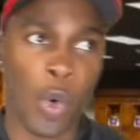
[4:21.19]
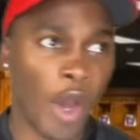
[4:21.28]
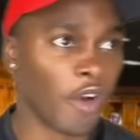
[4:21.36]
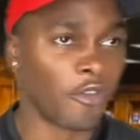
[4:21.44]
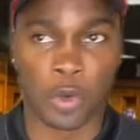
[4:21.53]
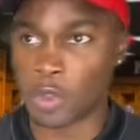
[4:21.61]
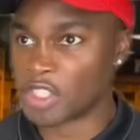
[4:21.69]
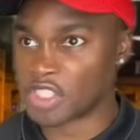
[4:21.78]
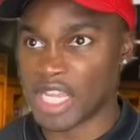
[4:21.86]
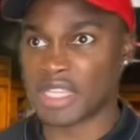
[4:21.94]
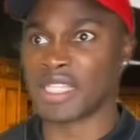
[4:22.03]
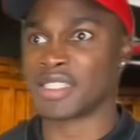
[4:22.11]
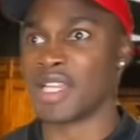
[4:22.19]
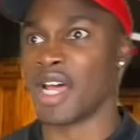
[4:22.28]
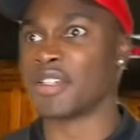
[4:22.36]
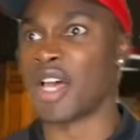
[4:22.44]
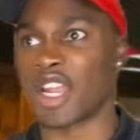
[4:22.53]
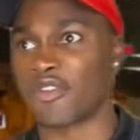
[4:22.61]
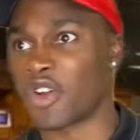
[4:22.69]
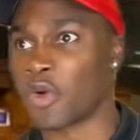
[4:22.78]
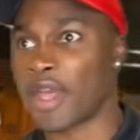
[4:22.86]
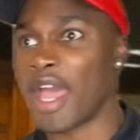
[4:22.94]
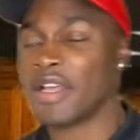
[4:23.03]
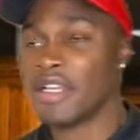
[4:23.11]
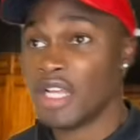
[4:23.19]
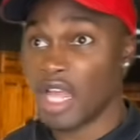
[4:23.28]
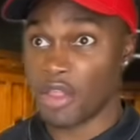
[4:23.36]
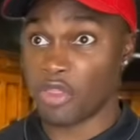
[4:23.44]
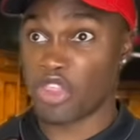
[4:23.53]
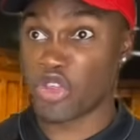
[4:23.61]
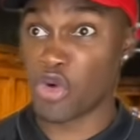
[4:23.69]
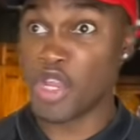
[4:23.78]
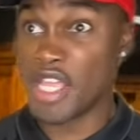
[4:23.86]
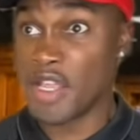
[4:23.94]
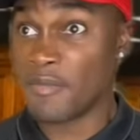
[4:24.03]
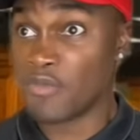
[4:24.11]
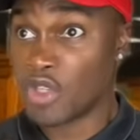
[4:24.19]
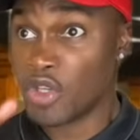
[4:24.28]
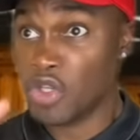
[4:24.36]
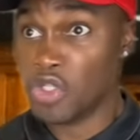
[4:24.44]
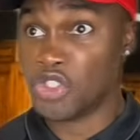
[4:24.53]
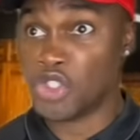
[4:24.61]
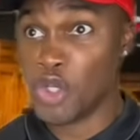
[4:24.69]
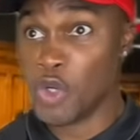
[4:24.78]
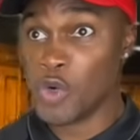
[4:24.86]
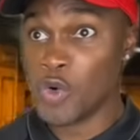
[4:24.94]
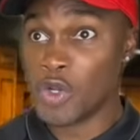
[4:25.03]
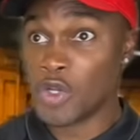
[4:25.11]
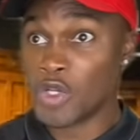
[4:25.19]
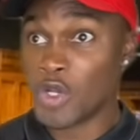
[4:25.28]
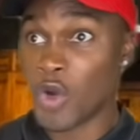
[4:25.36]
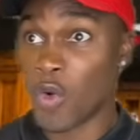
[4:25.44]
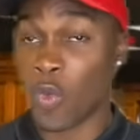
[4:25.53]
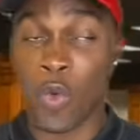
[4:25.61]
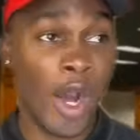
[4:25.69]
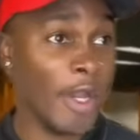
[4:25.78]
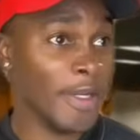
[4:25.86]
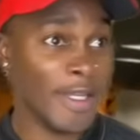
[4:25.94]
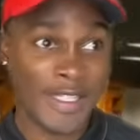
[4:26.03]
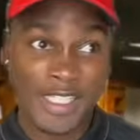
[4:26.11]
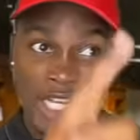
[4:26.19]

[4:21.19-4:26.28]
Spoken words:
Wonderful. Let's get this done, Donovan, okay? And 3, 2, 1,